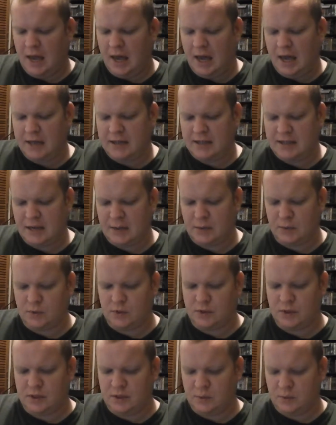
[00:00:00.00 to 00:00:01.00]
As I
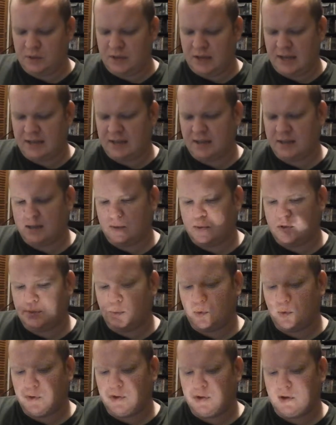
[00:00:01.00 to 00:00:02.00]
said, it was
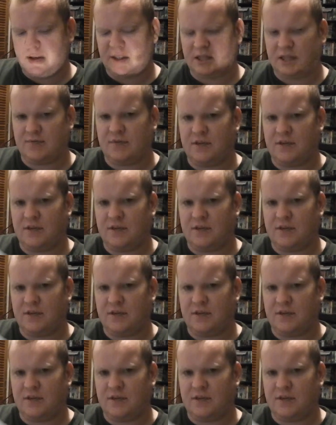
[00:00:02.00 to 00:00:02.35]
more science